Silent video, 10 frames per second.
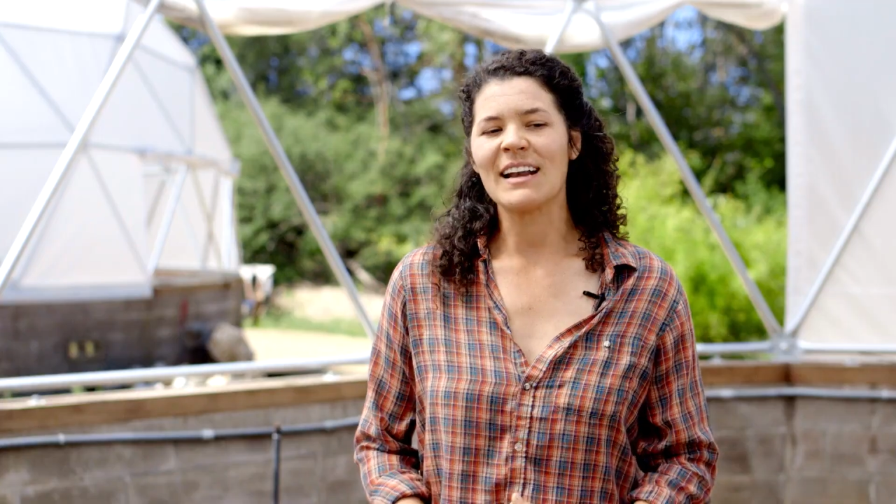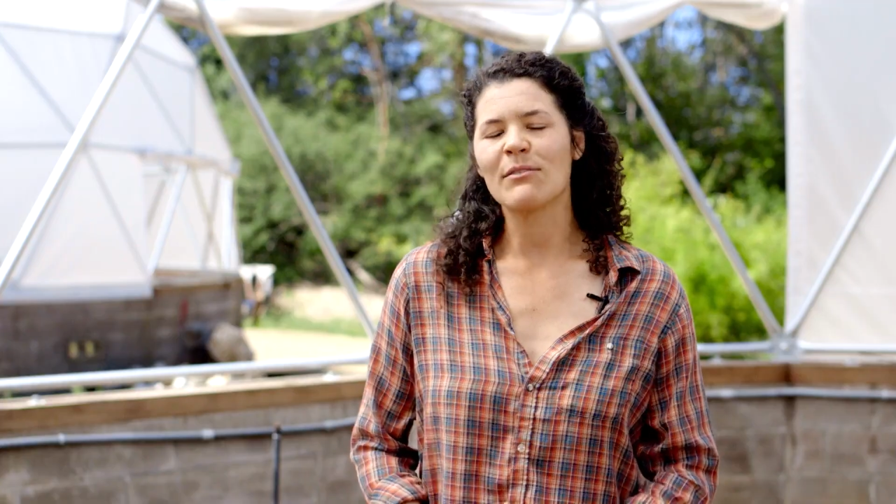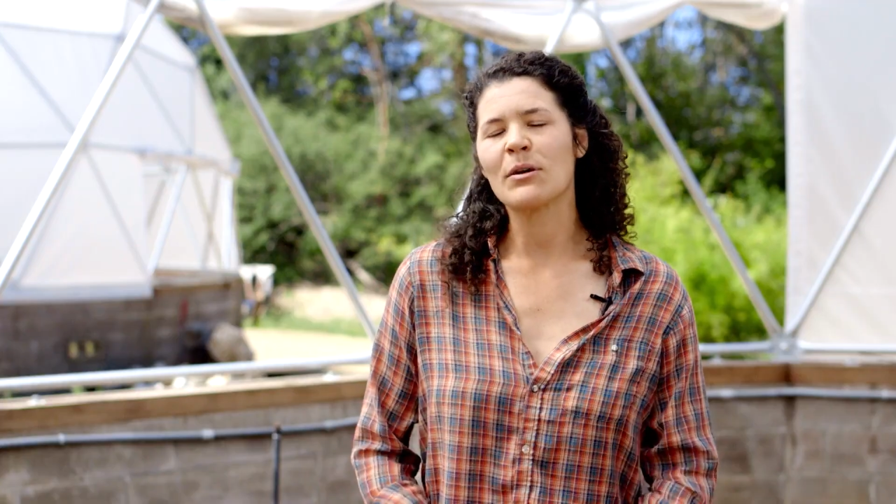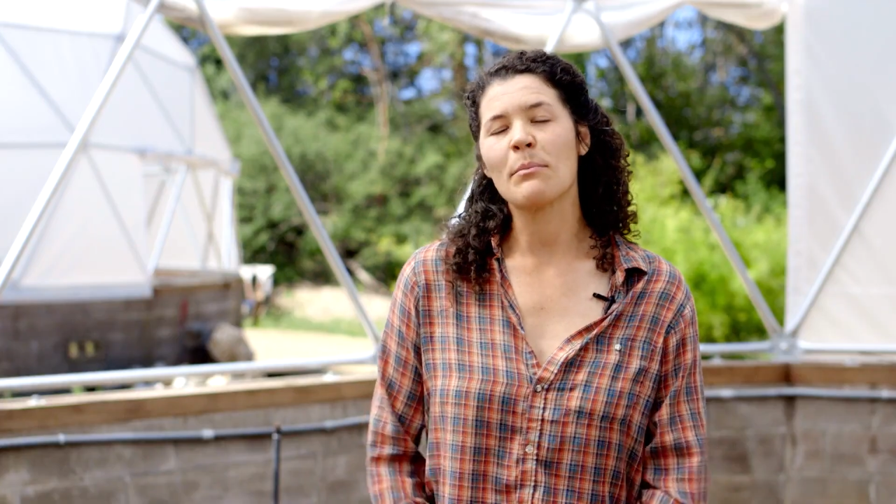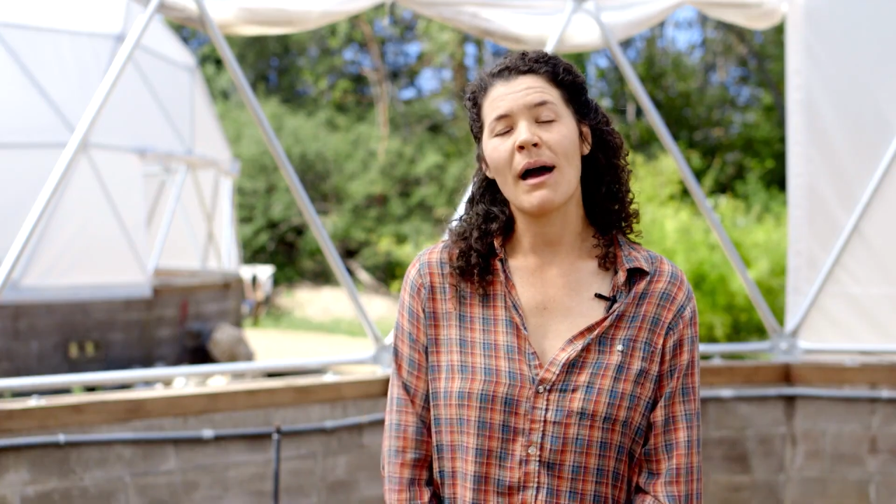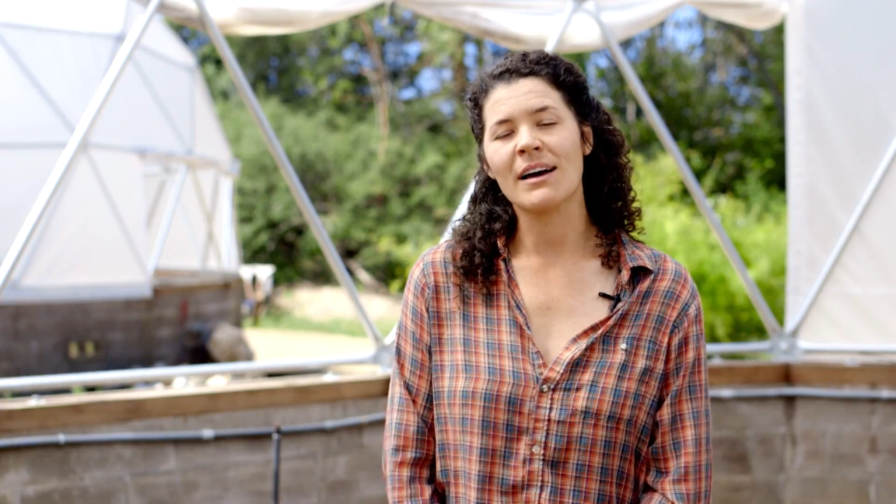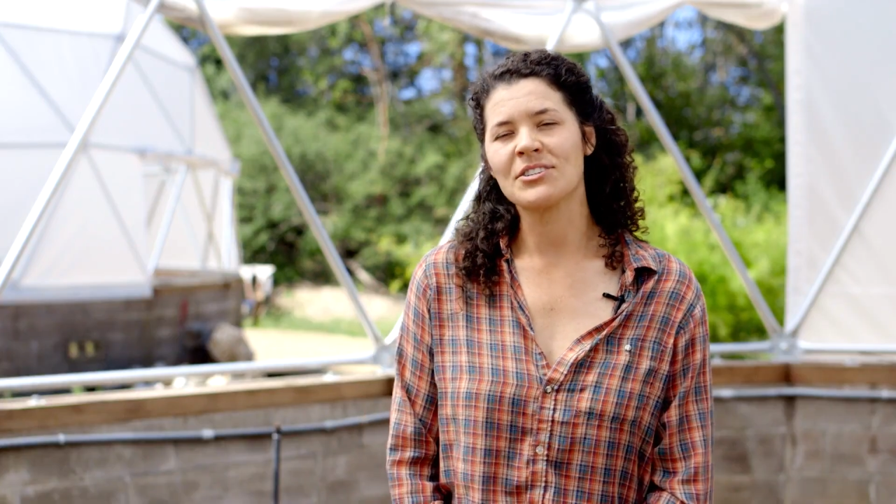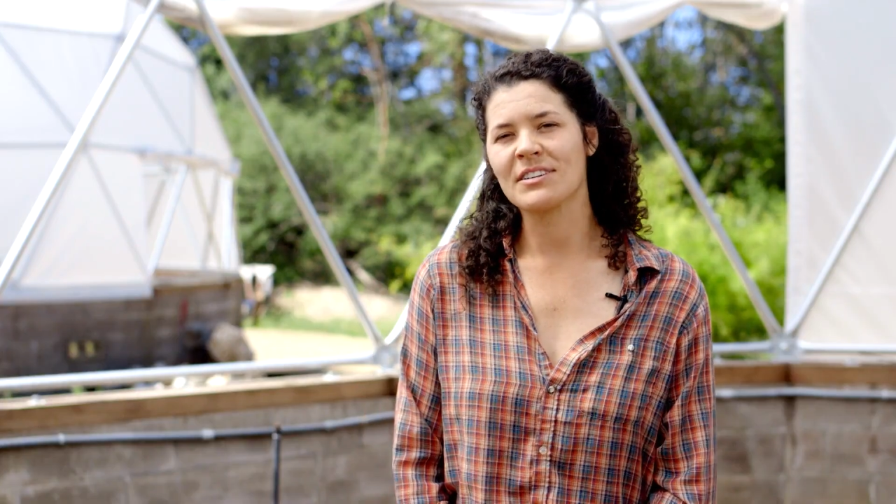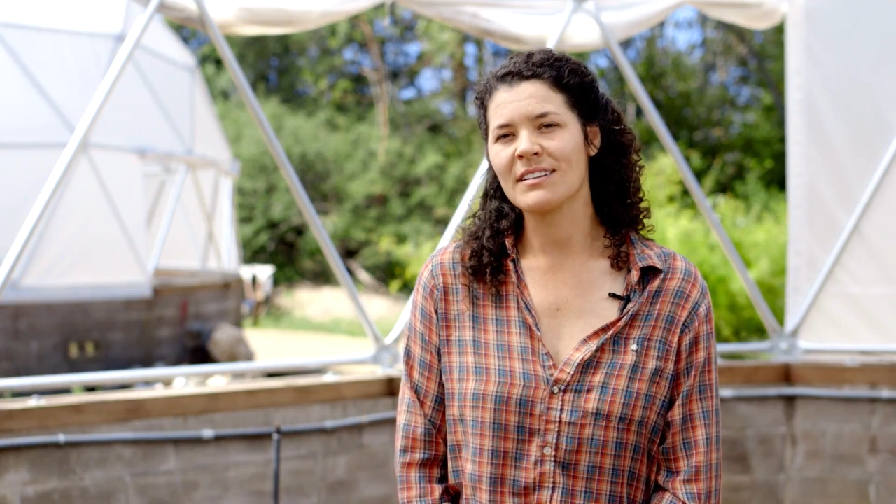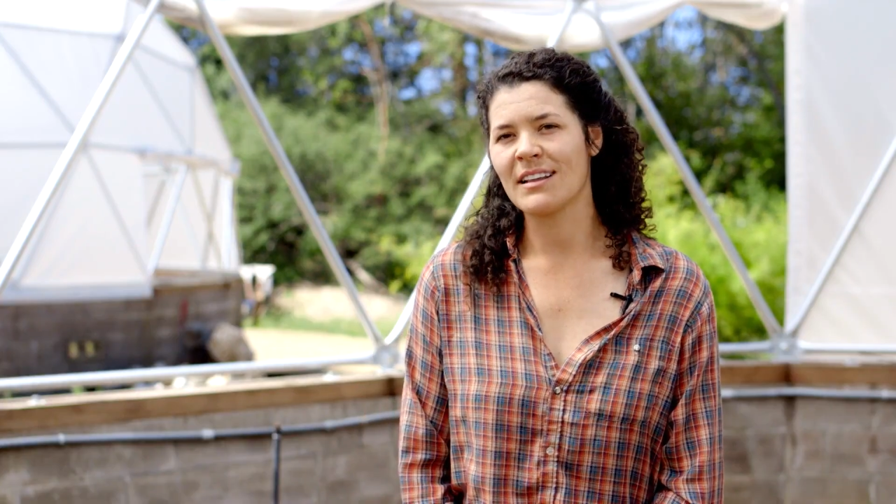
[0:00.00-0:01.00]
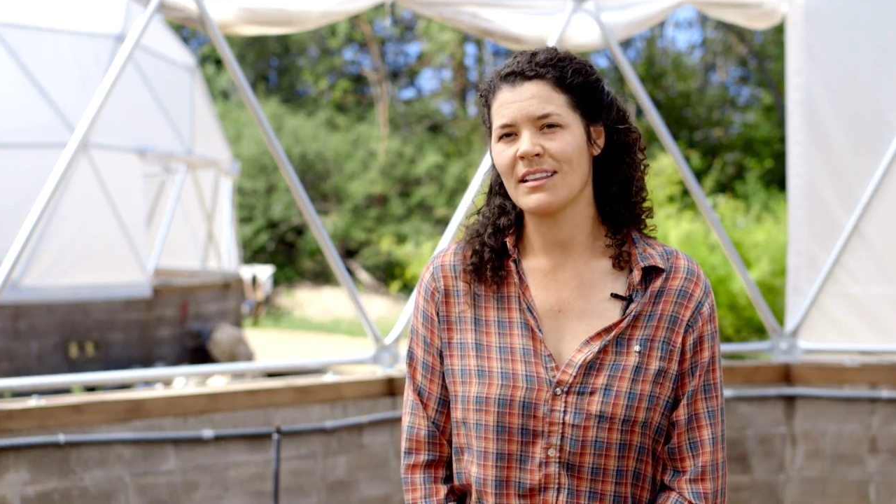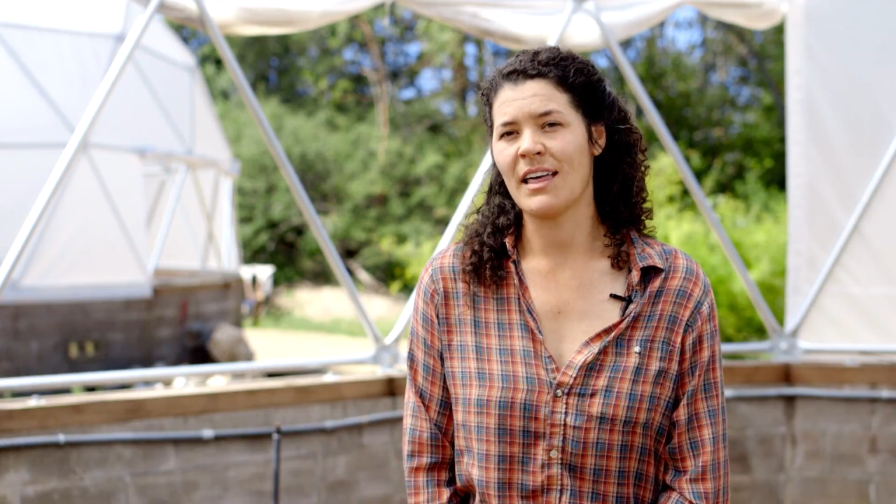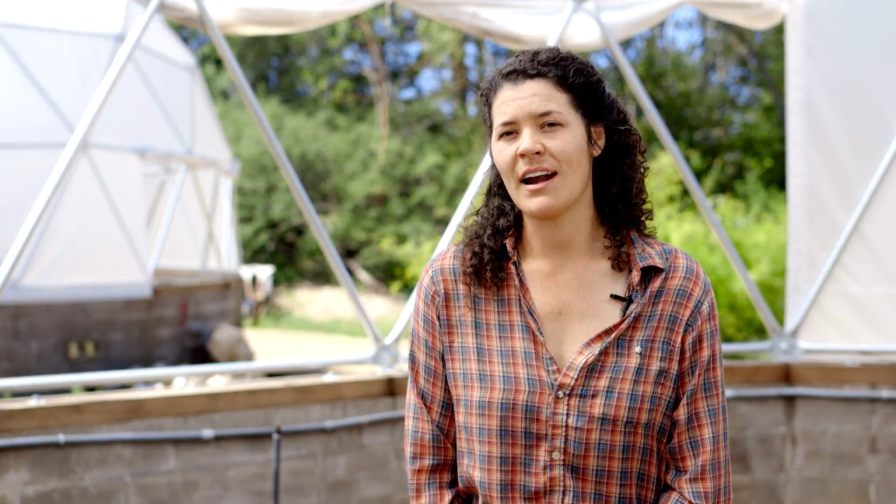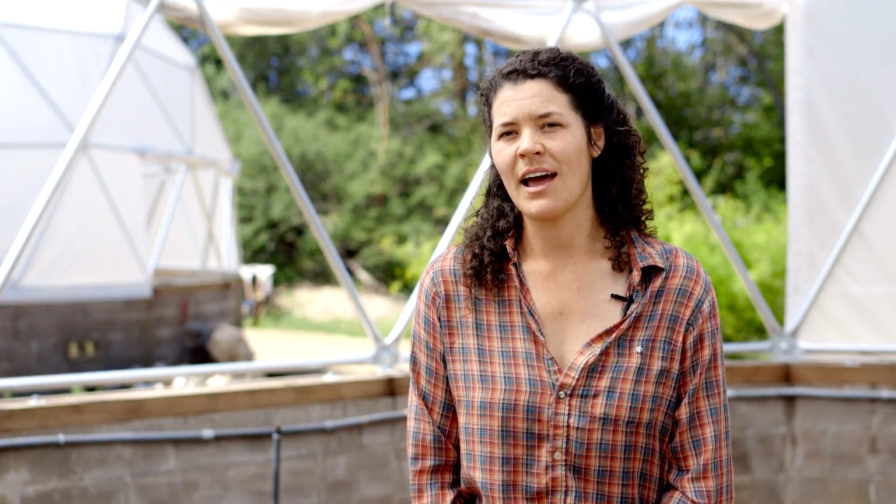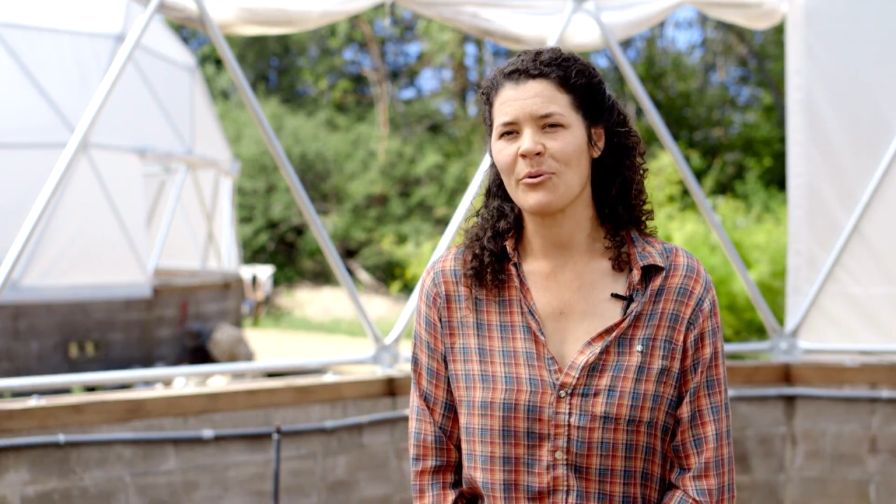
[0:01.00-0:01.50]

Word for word: I never imagined that